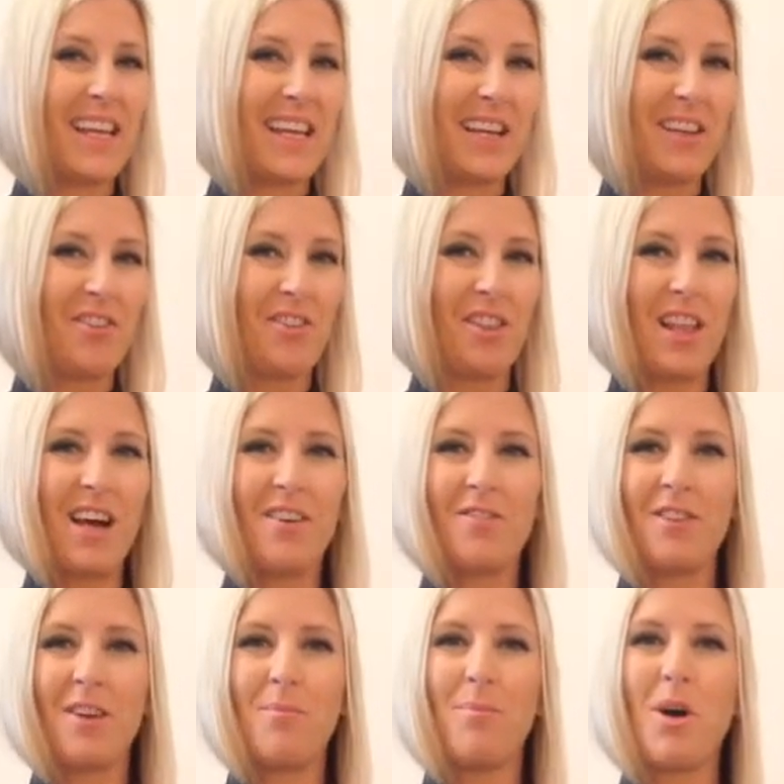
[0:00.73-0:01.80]
Key to Love
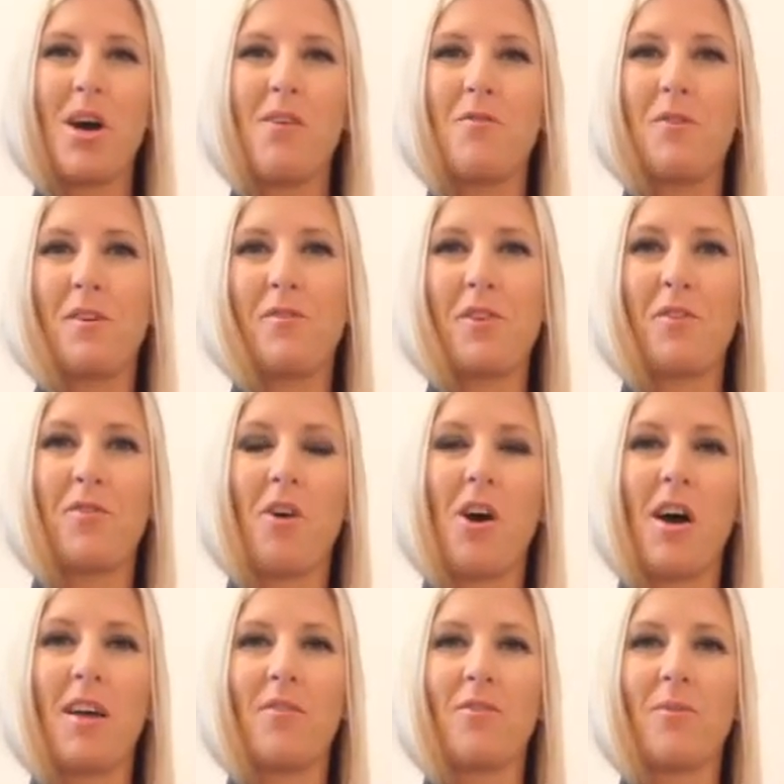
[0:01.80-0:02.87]
number
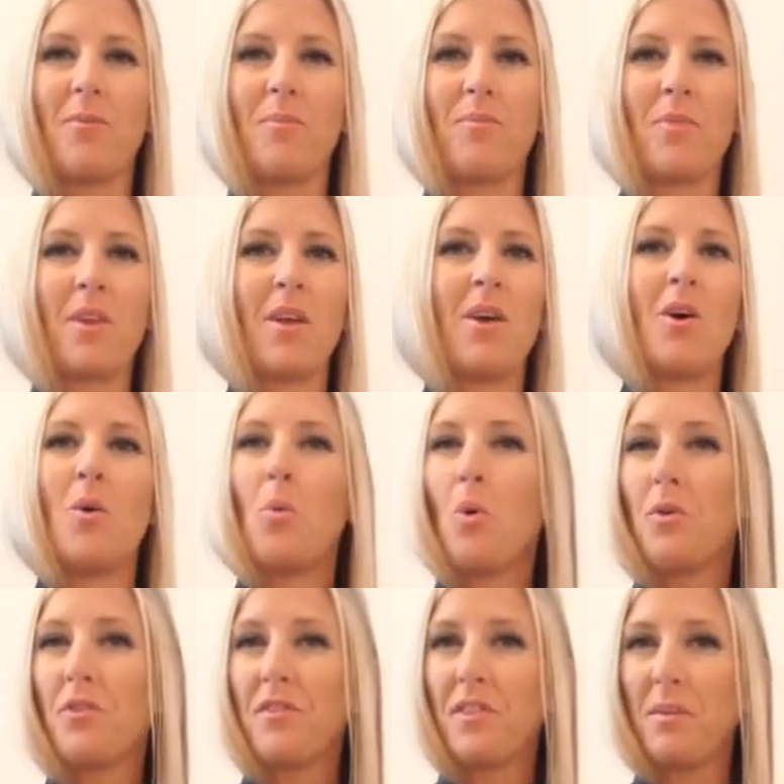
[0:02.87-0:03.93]
55.
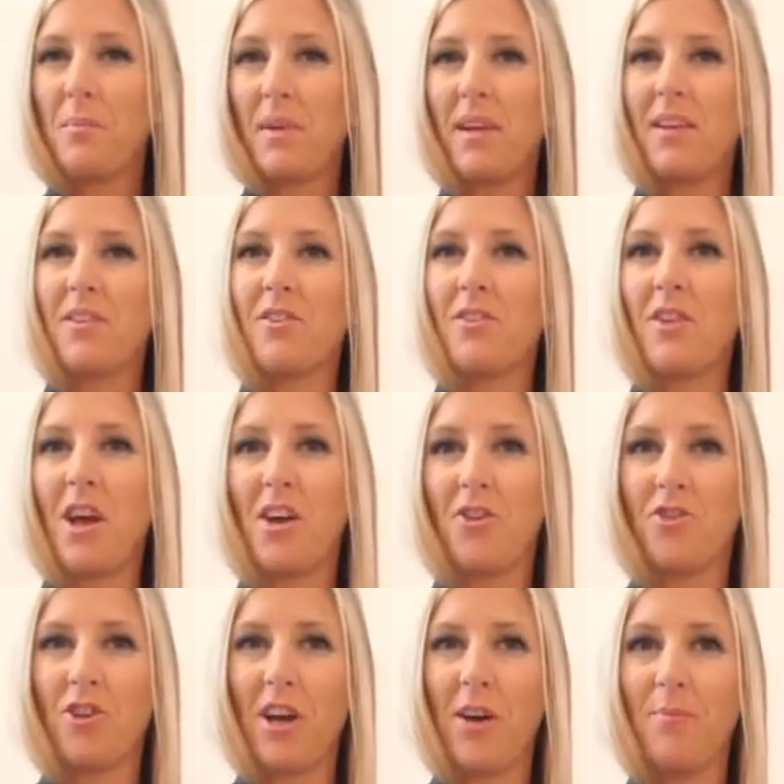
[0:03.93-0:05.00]
What does it mean to
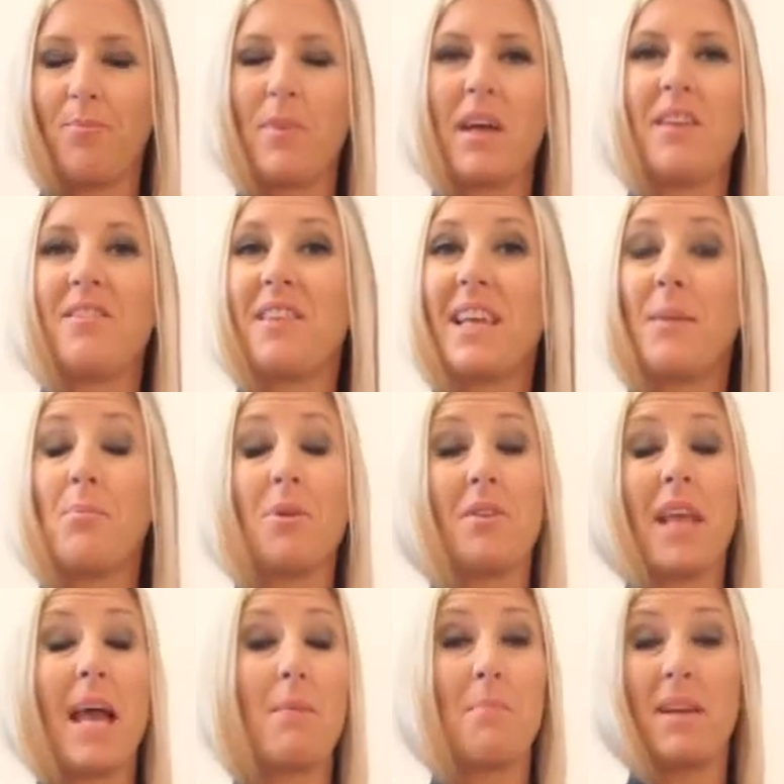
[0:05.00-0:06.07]
nurture and
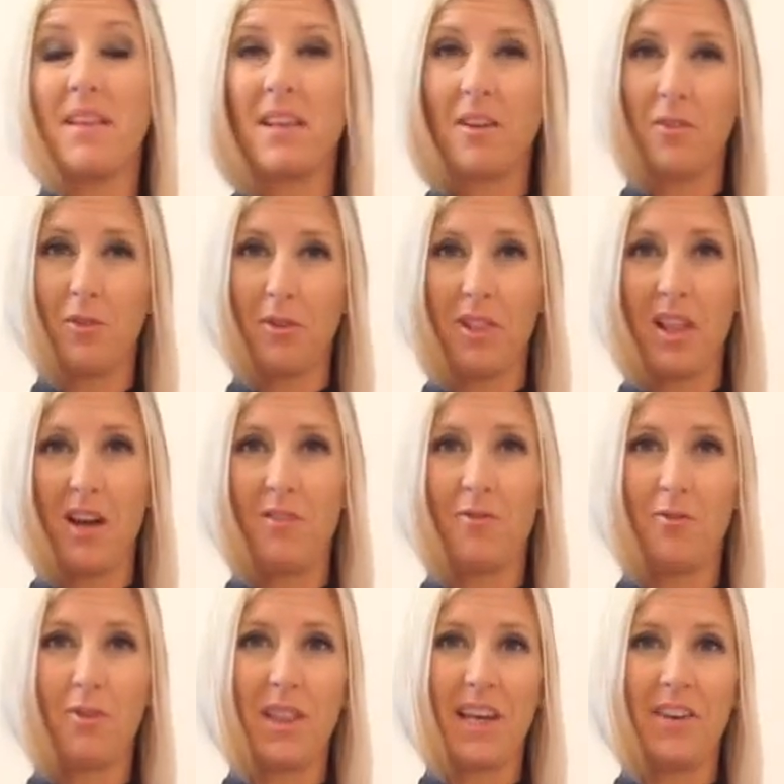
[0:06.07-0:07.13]
deepen a meaningful love
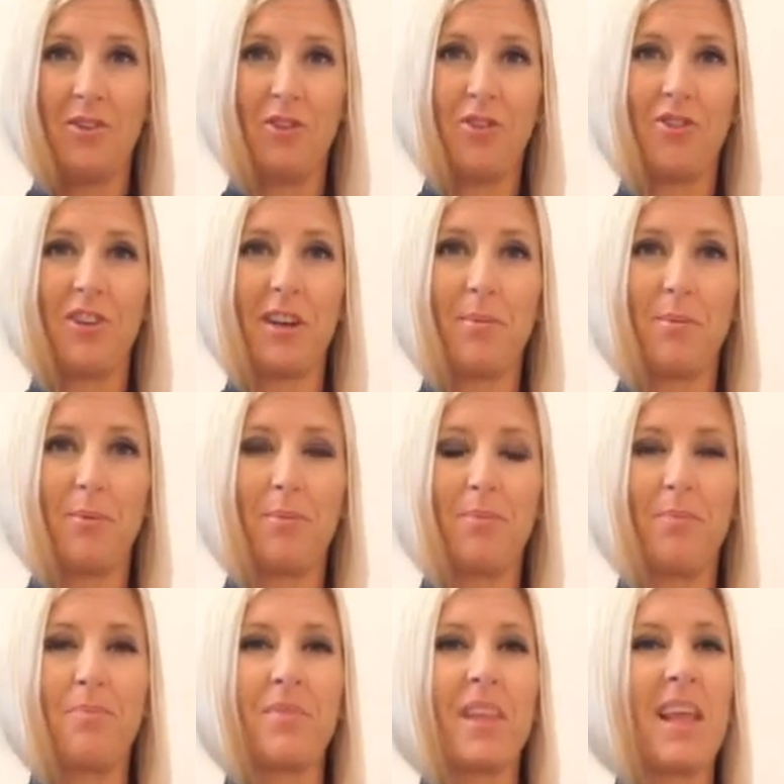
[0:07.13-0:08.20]
relationship?
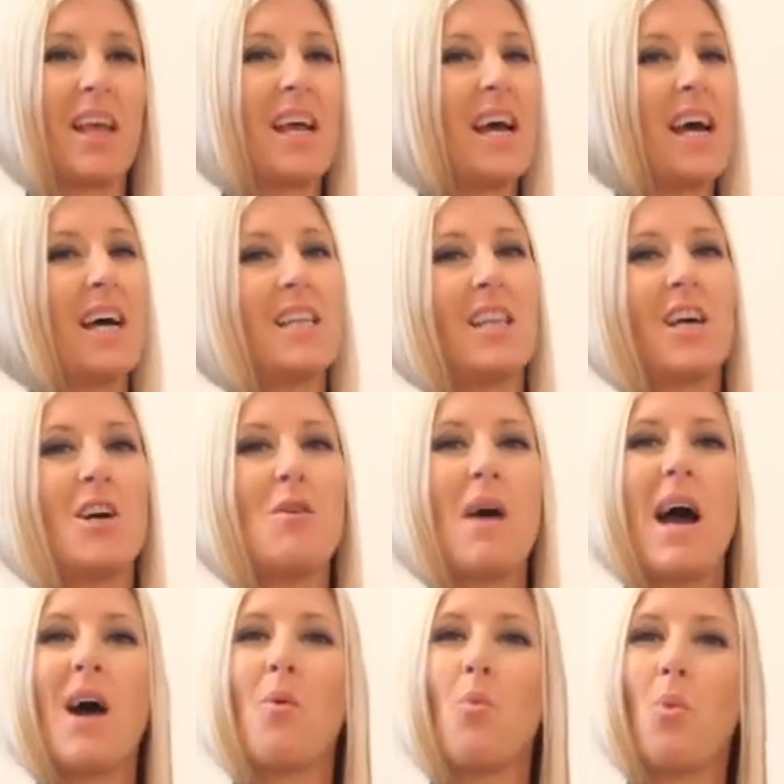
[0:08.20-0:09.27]
Hello
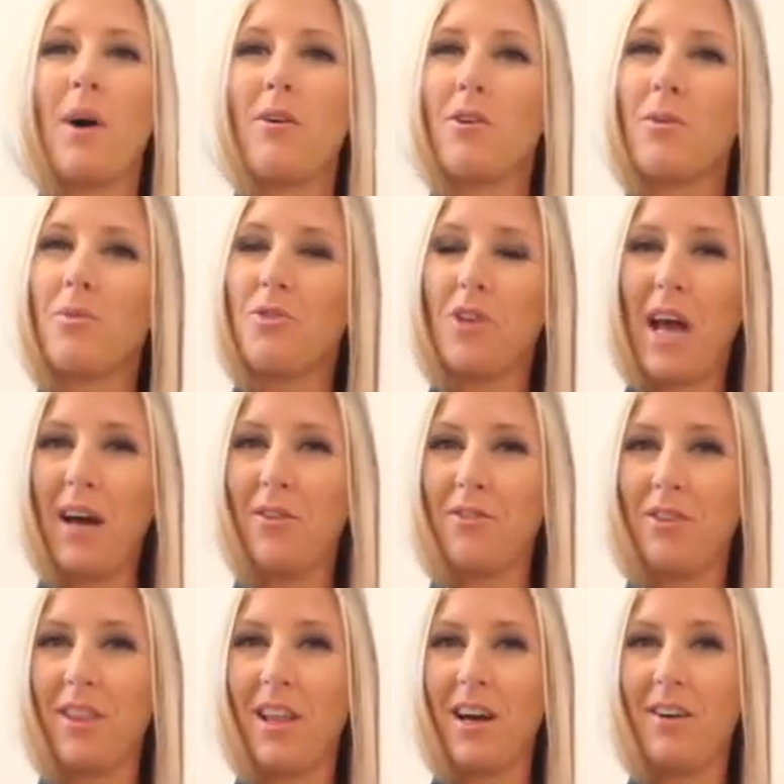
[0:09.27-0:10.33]
and welcome to How
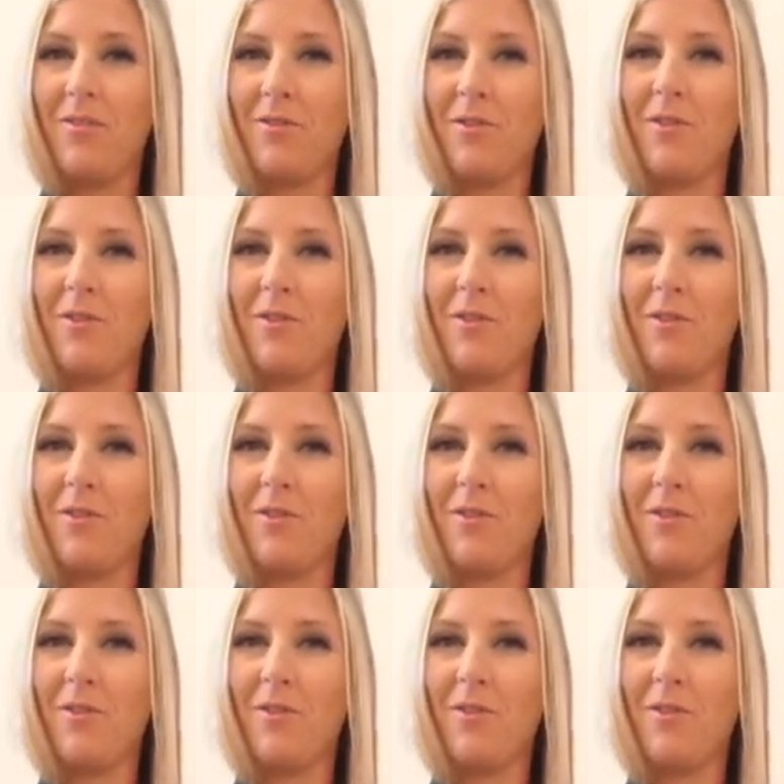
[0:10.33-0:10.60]
to Love.